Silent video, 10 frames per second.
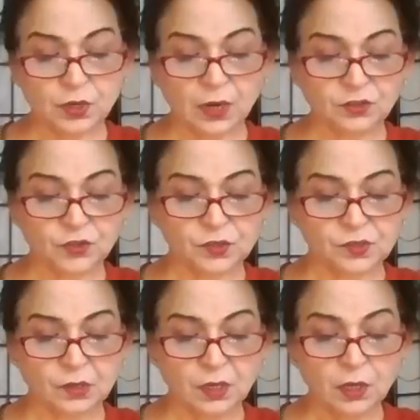
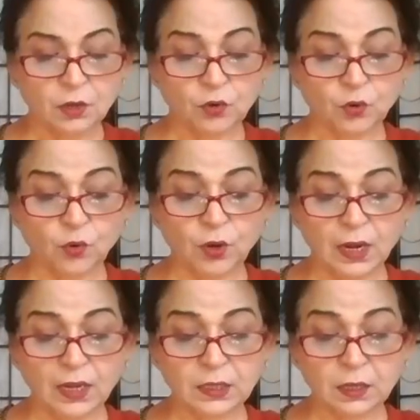Rakshas roared
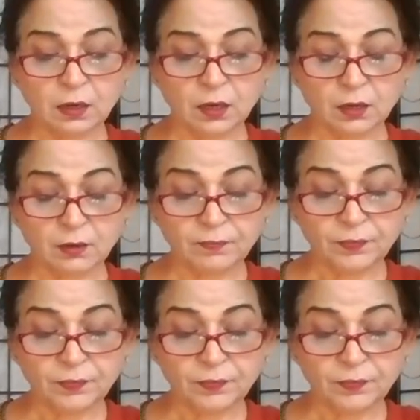like thunder.